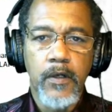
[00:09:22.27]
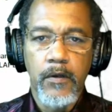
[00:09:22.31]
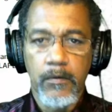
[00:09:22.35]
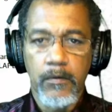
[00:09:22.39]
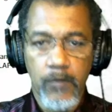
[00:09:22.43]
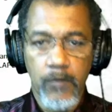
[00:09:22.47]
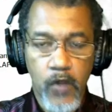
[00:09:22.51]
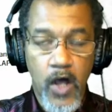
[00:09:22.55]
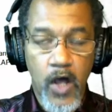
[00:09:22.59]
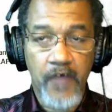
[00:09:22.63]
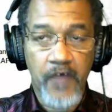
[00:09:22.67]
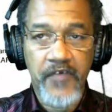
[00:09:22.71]

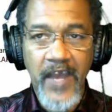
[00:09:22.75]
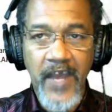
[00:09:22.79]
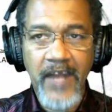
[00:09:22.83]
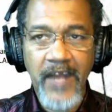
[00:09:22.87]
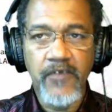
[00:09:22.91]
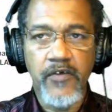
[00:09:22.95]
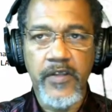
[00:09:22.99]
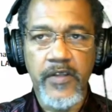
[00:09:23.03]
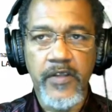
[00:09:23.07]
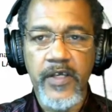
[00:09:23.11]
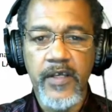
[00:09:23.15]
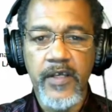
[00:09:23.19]
Los
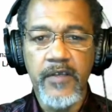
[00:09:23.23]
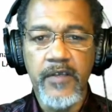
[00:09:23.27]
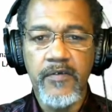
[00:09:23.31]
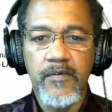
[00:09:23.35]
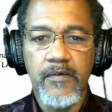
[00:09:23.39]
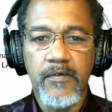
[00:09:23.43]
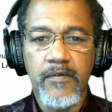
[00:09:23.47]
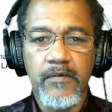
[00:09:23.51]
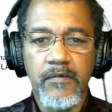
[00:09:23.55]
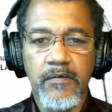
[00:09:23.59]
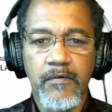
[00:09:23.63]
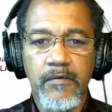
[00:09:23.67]
Angeles,
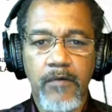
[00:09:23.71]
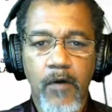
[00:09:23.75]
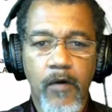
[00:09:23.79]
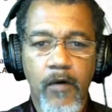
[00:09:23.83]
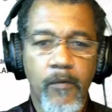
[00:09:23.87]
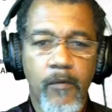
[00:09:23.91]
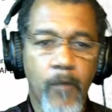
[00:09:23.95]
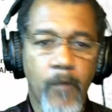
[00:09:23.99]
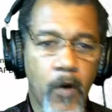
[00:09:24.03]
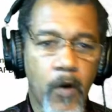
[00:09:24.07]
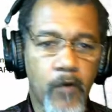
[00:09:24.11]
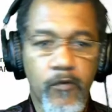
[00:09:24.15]

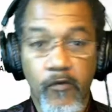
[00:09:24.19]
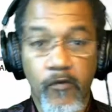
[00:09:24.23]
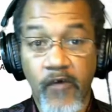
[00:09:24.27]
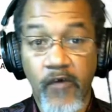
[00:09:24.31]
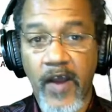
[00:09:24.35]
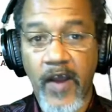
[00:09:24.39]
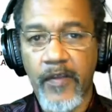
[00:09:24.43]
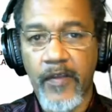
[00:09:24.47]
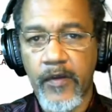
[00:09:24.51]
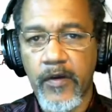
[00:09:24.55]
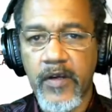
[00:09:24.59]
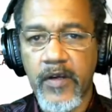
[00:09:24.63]
or
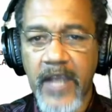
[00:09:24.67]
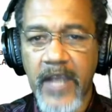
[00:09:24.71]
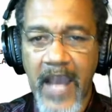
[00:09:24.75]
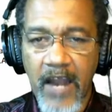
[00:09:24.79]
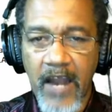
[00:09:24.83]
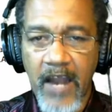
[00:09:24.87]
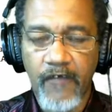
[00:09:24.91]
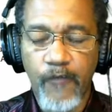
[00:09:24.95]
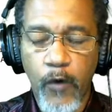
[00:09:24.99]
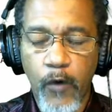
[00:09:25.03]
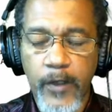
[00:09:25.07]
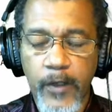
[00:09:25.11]
rather
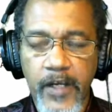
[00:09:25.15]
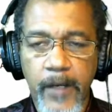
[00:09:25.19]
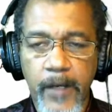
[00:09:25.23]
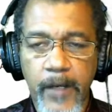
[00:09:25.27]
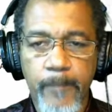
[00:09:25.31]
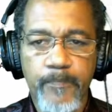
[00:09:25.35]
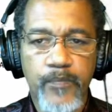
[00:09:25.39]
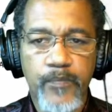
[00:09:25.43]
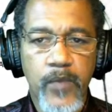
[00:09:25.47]
California,